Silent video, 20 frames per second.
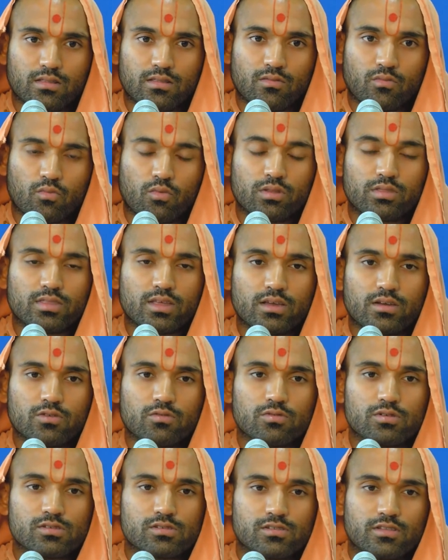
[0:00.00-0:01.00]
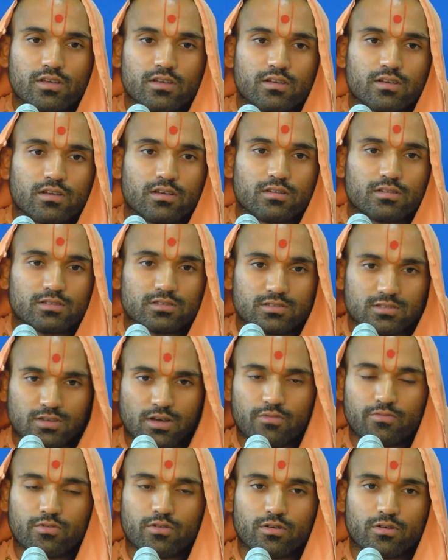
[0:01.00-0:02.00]
what they do is they
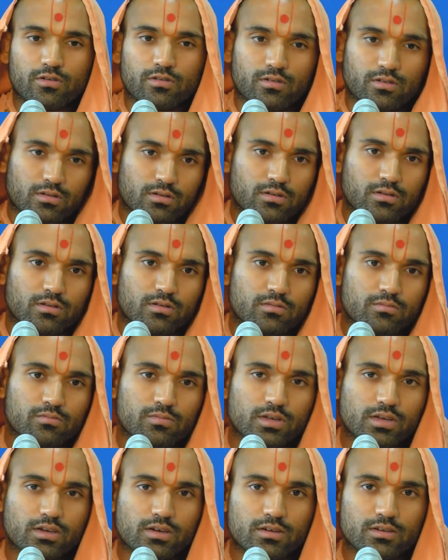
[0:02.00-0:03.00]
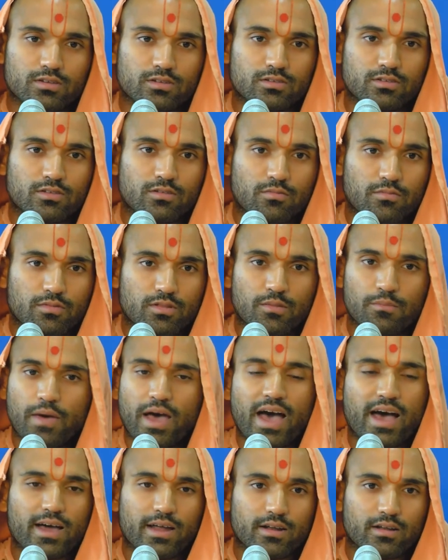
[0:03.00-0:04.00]
suffer because the
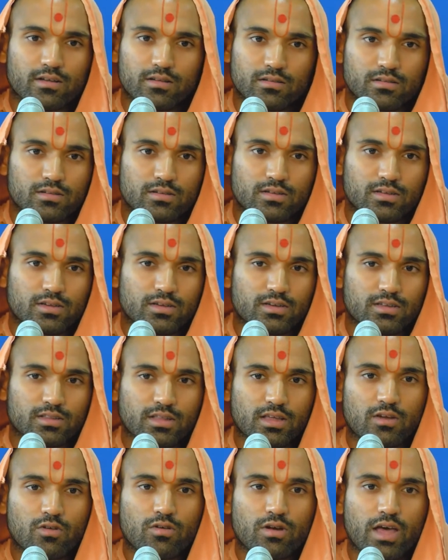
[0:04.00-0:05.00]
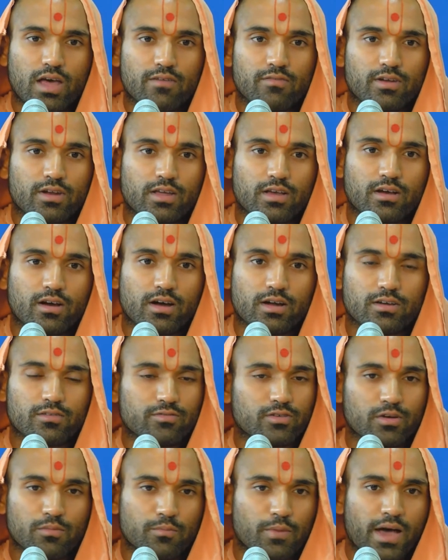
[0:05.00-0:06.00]
bad, they don't have any kind of
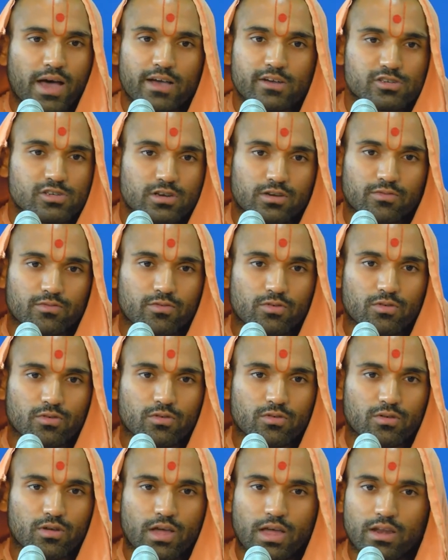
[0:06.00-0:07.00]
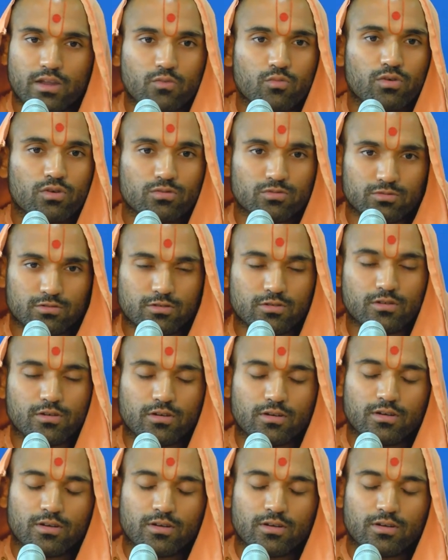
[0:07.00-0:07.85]
compassion for anyone who's good.